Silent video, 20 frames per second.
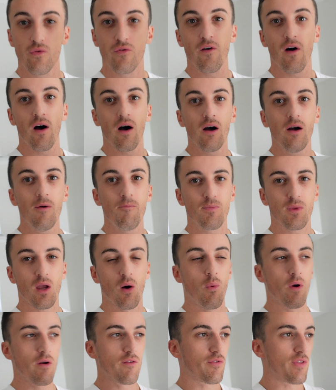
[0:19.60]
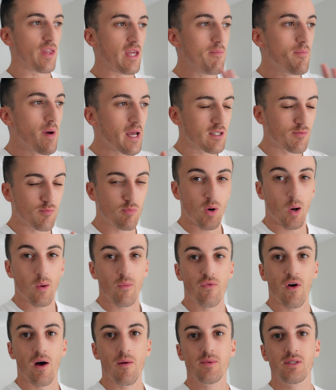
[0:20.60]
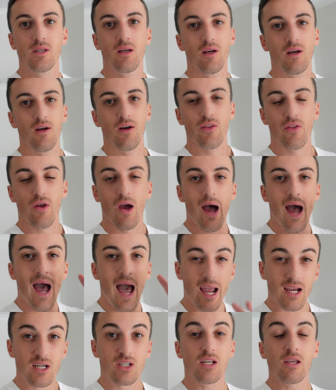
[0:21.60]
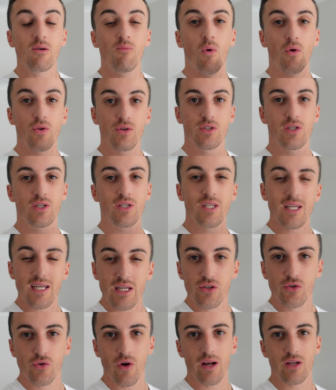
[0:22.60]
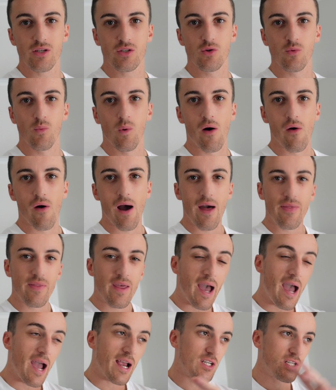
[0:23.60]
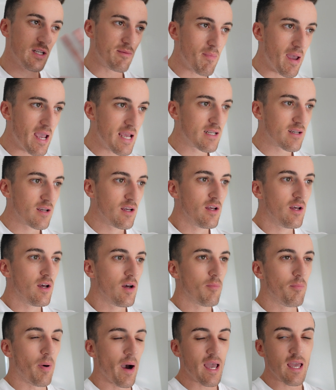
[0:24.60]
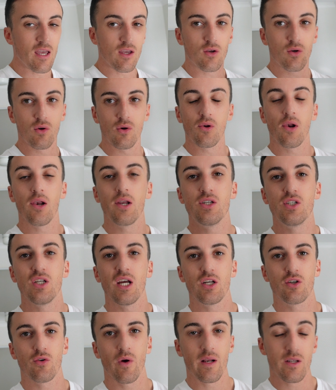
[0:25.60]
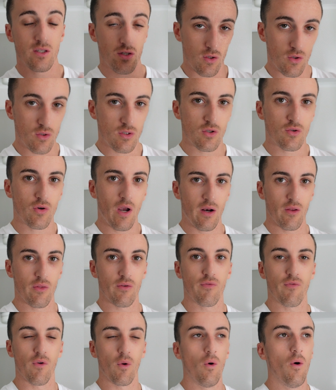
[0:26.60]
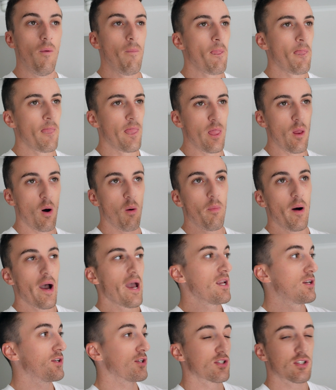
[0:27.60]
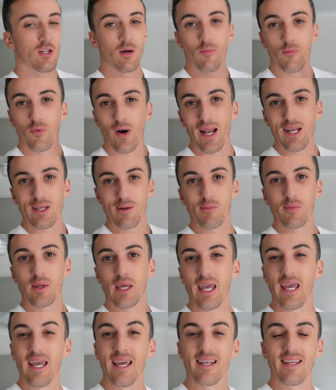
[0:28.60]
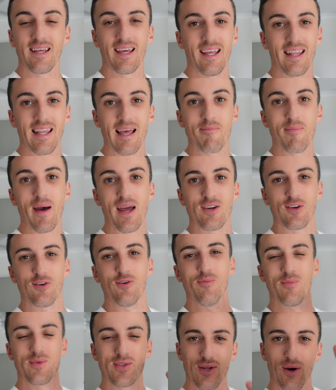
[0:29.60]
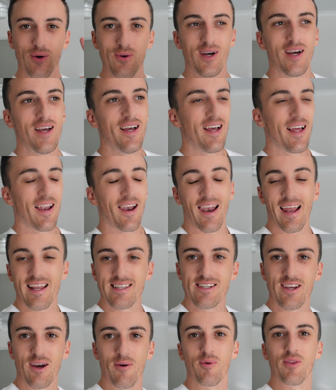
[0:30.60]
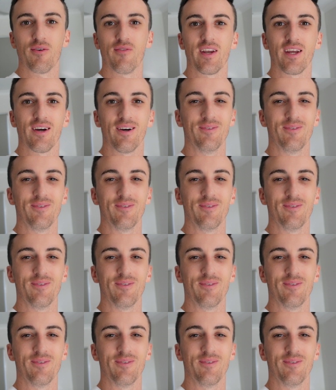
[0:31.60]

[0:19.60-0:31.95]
far are one of the best prop firms that actually wants to see traders do well. And they're actually made by good legit traders who used to trade on the floor, not by just some random kid in their bedroom. So let's get on with the video.